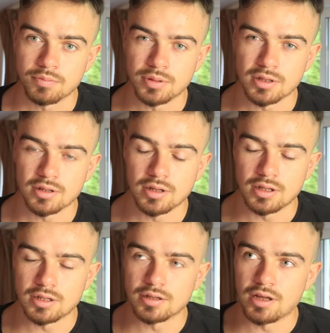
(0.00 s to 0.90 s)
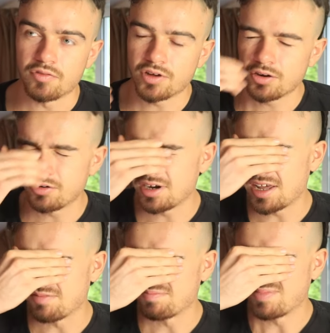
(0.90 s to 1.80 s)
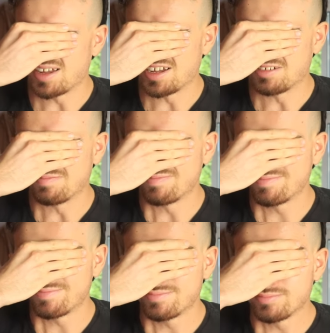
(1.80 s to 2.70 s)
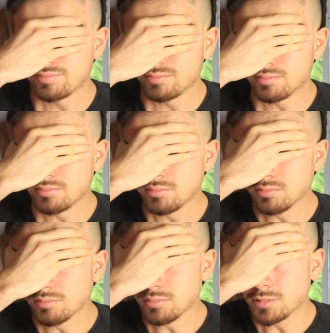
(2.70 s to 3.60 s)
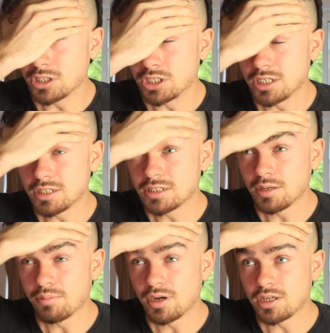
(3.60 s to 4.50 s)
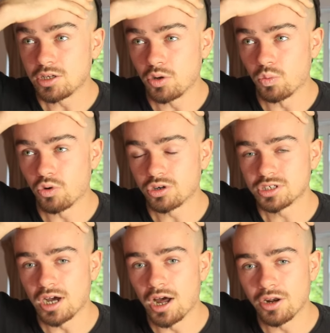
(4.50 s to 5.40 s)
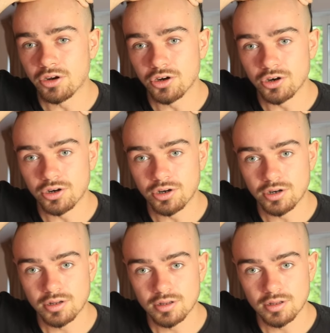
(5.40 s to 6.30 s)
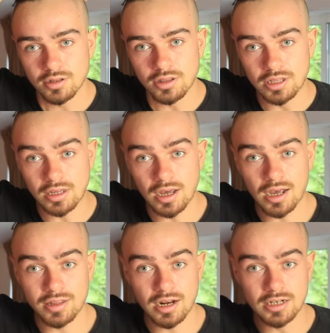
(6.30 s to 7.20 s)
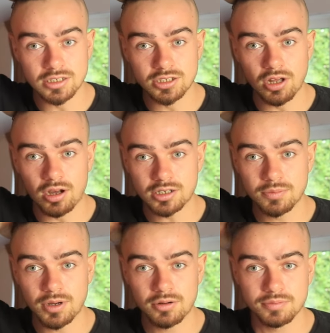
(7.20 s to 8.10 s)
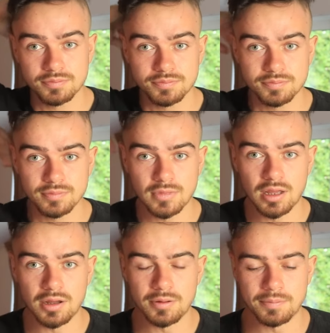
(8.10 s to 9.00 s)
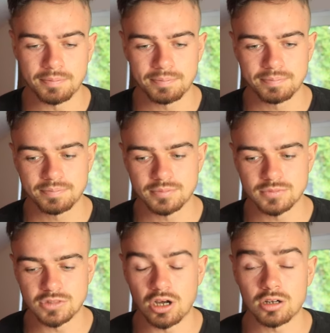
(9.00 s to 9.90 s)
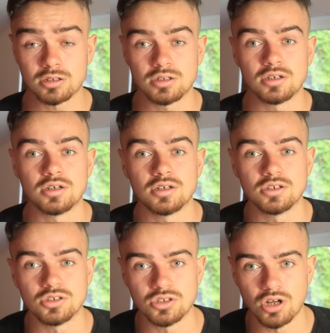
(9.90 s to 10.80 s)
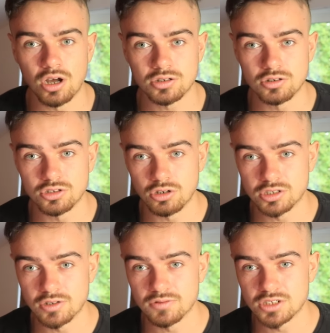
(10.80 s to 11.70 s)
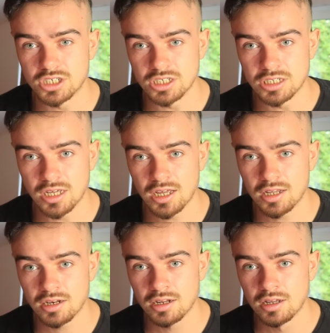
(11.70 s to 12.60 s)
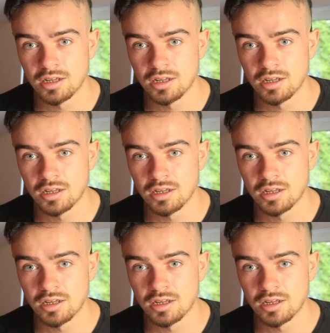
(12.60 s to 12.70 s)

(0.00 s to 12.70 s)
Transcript: Be, I forget her name. Um, she is somebody who worked under the guy that I just talked about, um, doc, Dr. Joseph Sheehan.